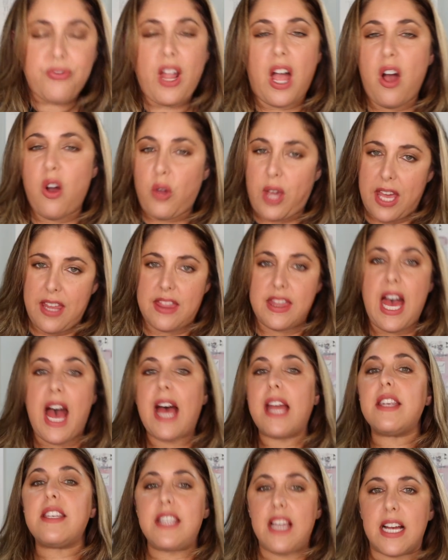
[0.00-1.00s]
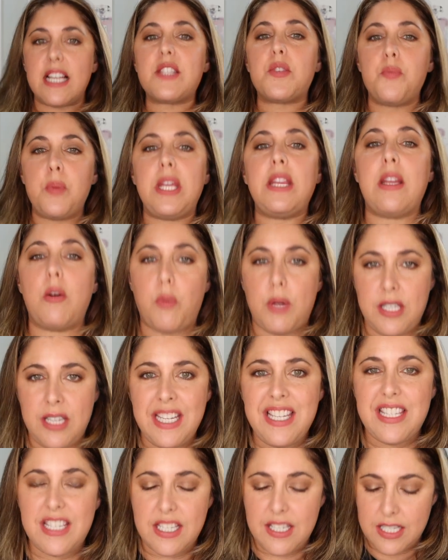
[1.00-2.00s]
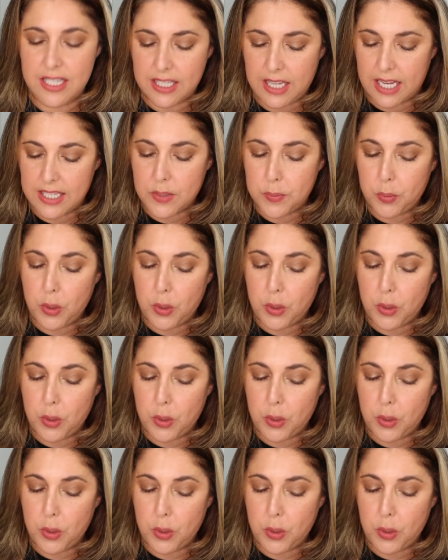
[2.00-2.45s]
Okay, that does mean that we need to discuss